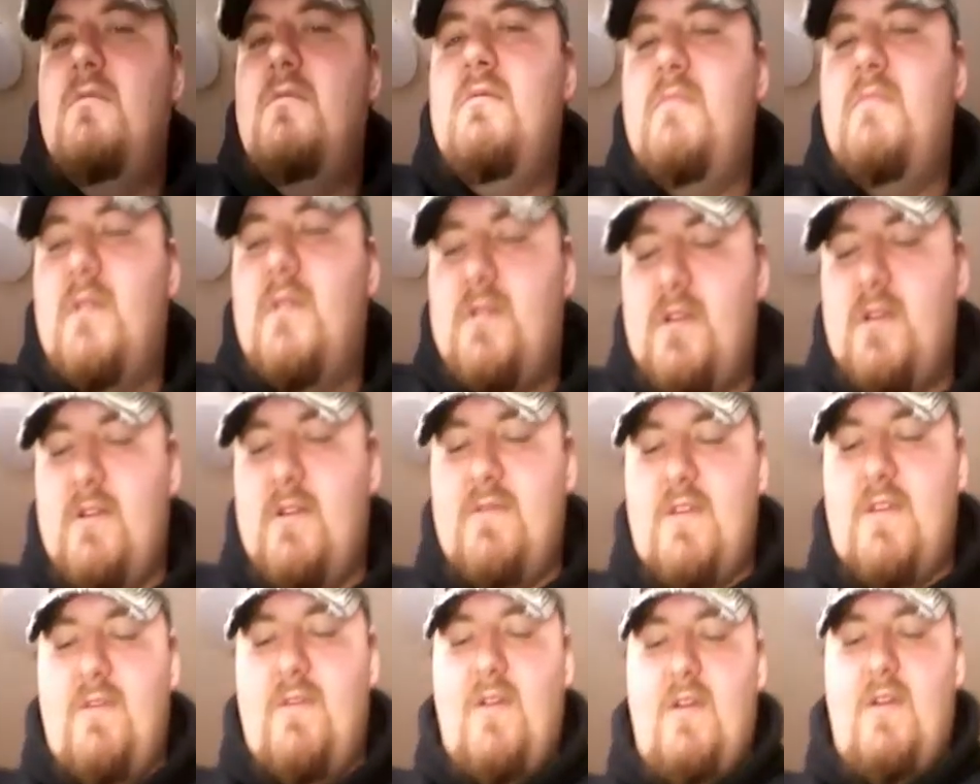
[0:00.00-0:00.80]
2 Buck
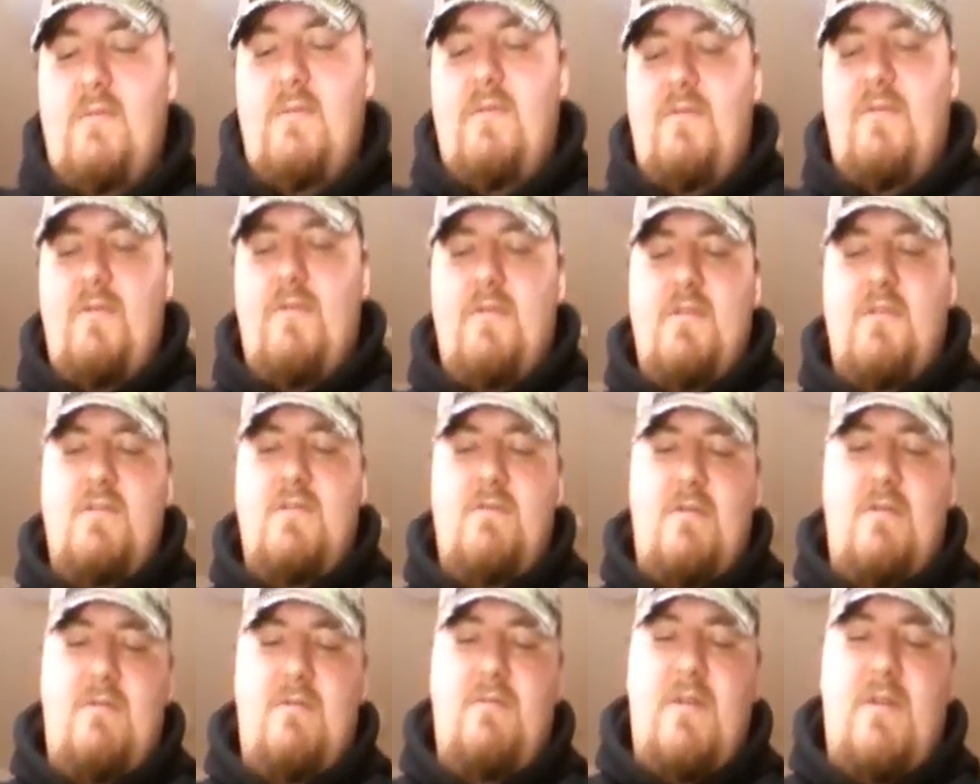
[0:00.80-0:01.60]
knives I've had before
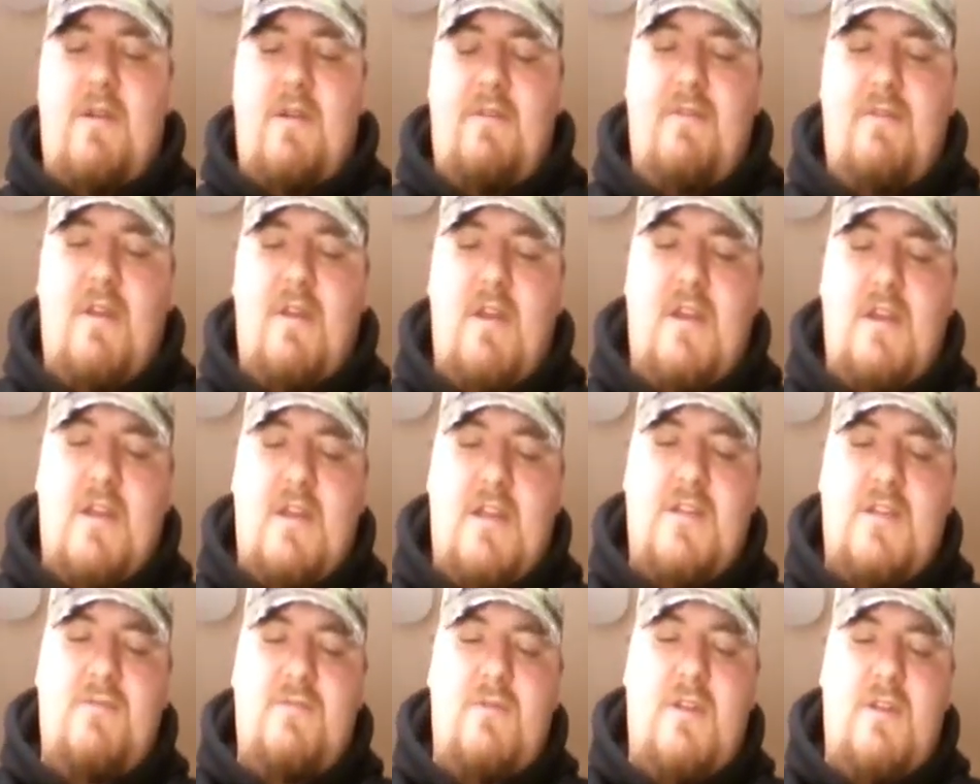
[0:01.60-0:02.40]
this one, but
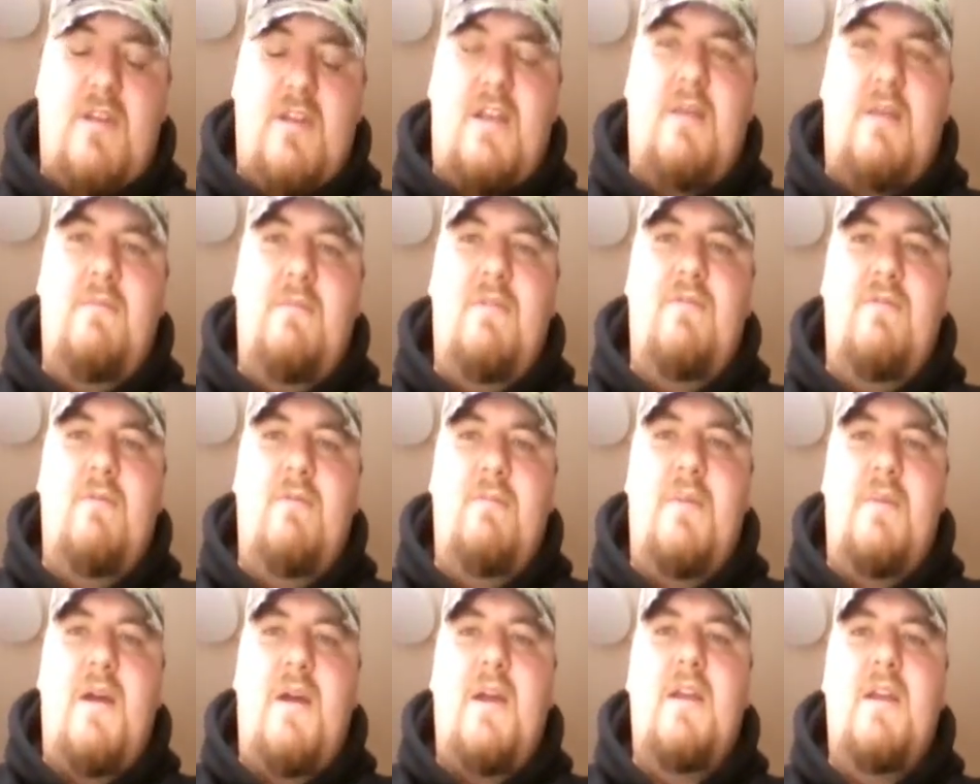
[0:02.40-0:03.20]
has really kept me
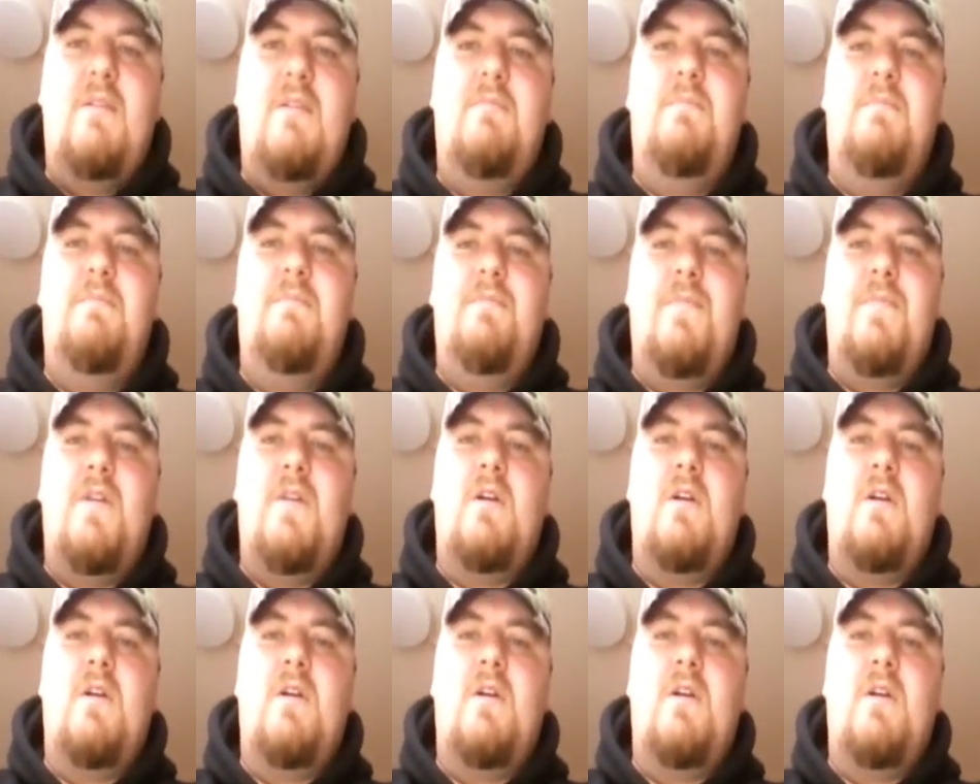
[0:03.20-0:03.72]
from buying